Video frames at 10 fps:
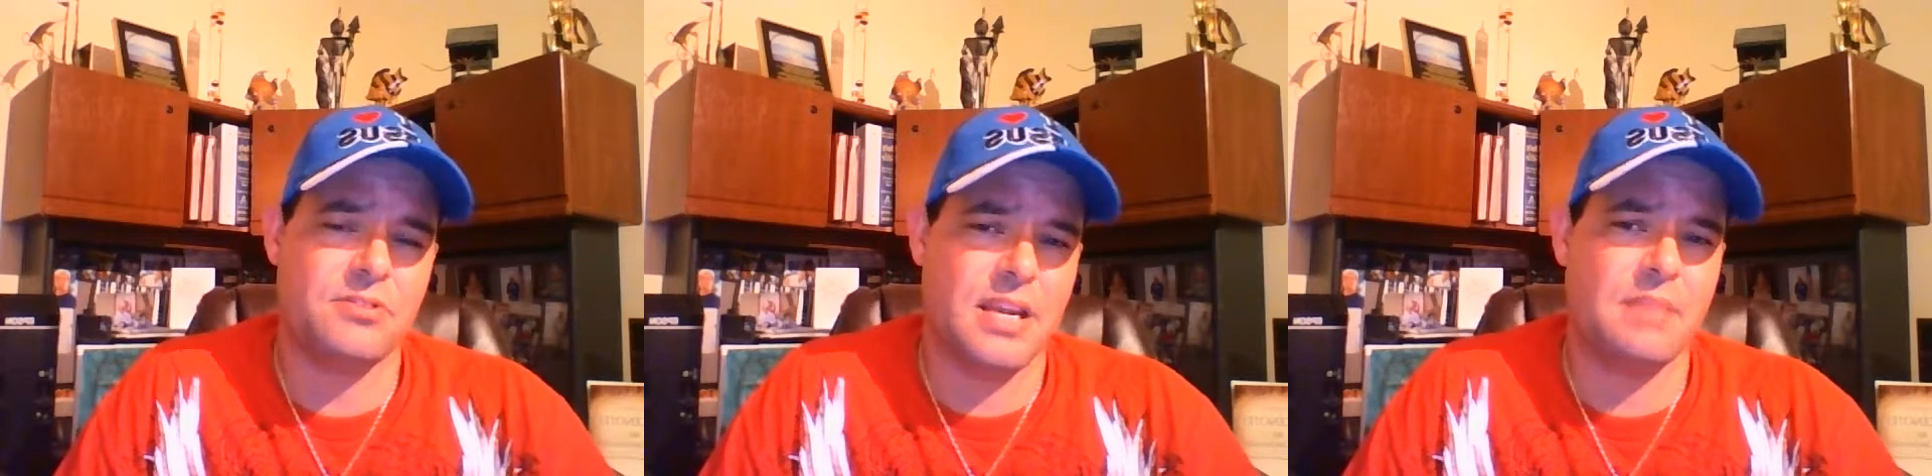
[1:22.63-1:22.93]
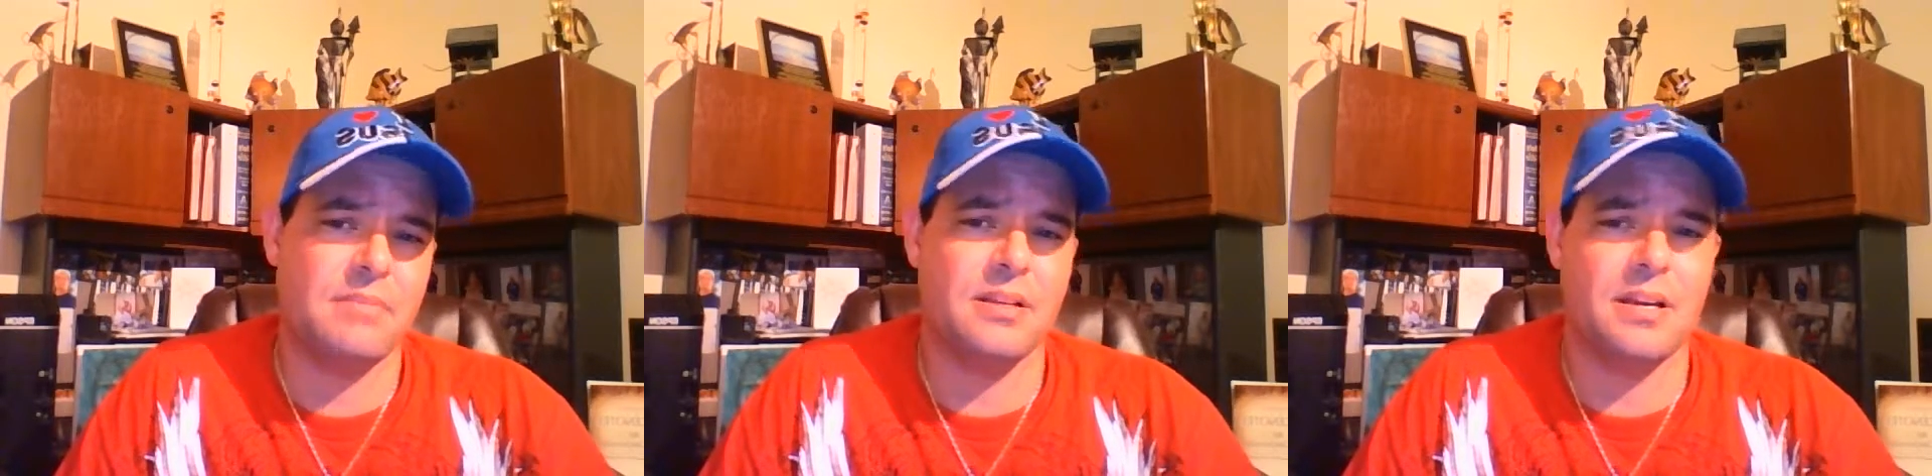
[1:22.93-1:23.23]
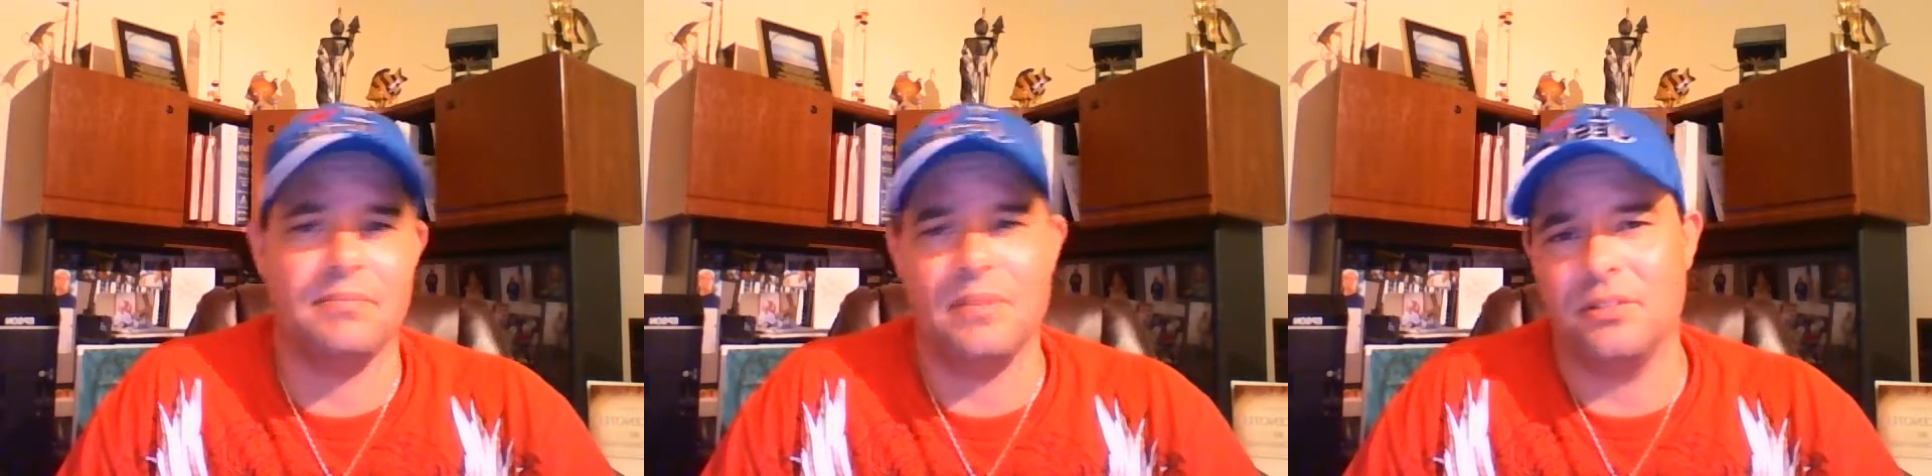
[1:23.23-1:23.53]
came and
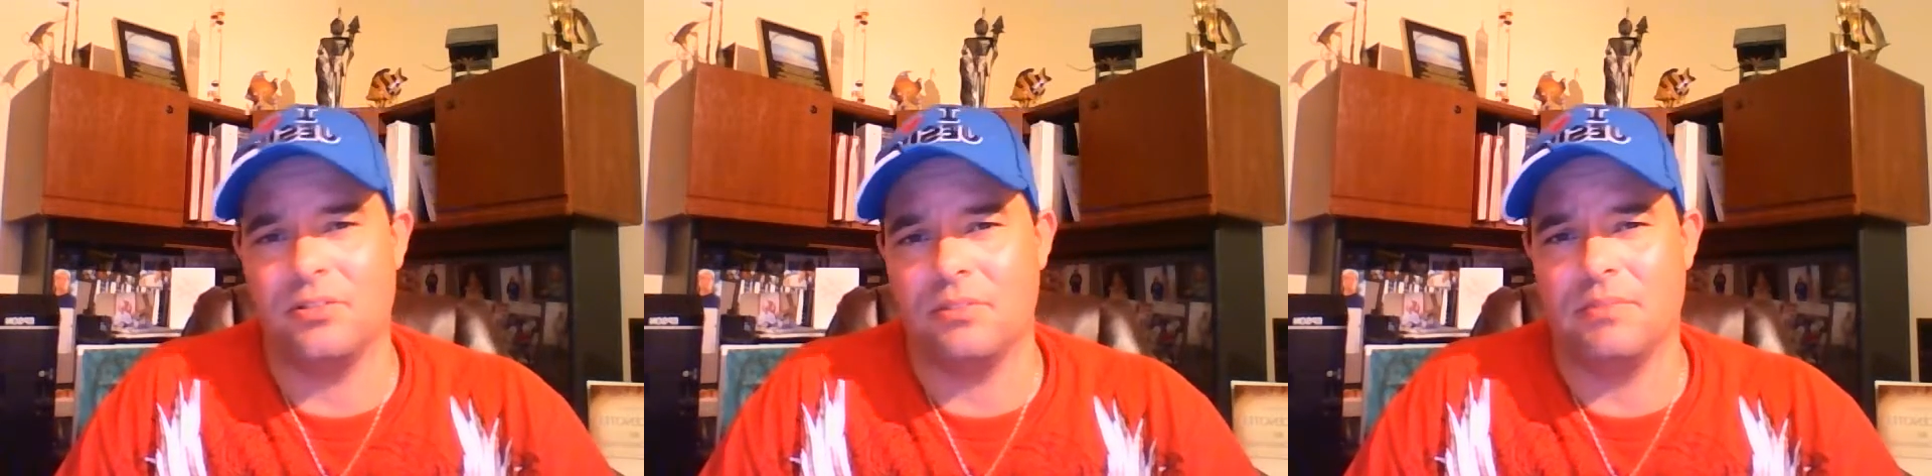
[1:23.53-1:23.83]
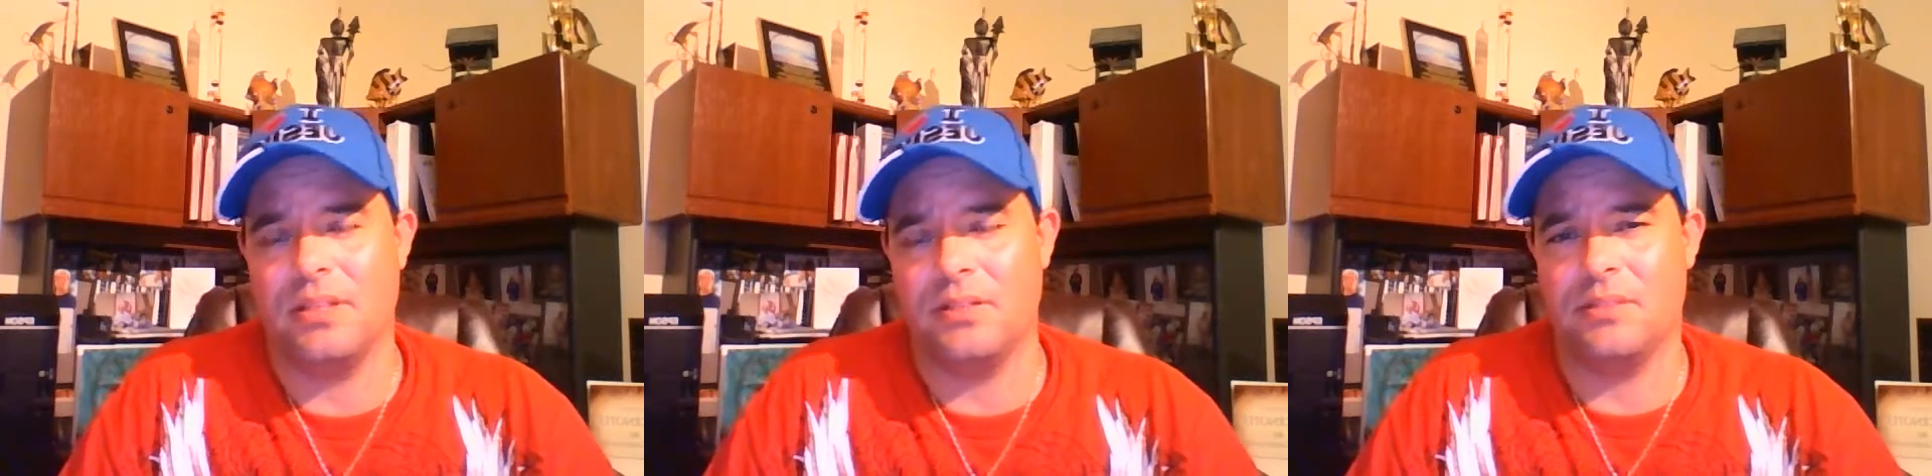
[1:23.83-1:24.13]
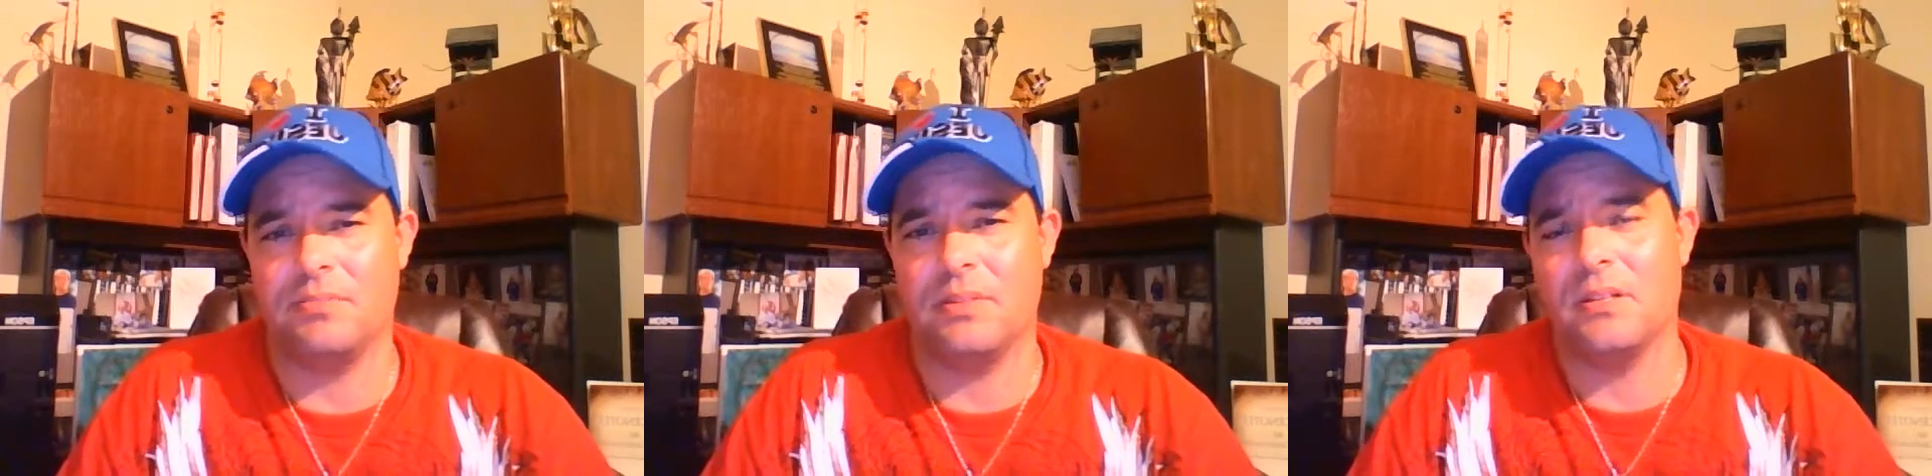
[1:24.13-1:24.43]
got me and told me, he
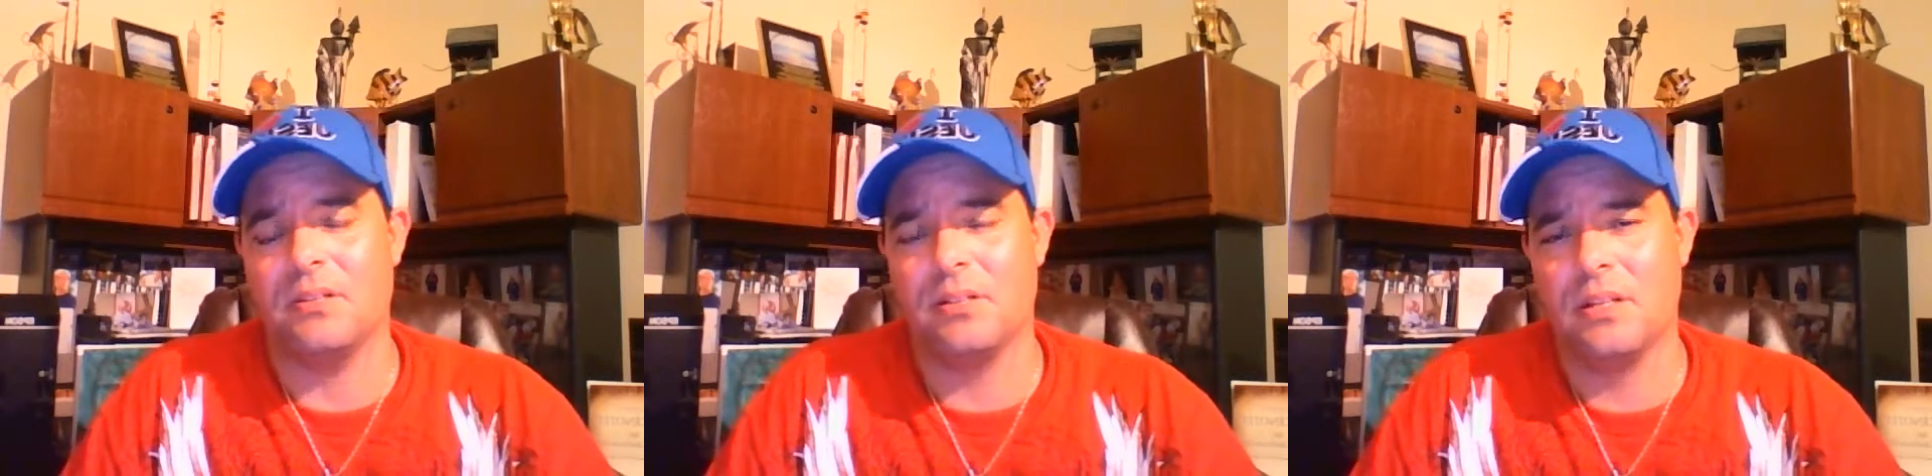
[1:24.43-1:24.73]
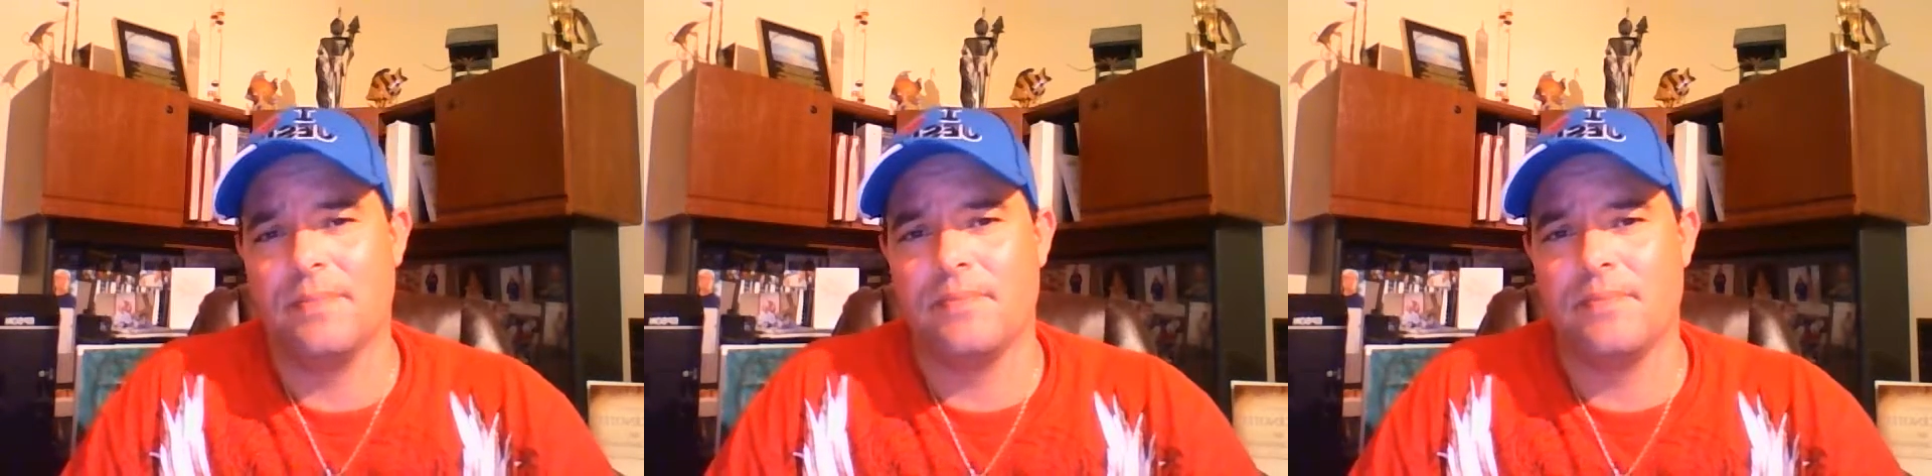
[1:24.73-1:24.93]
says, Miguel,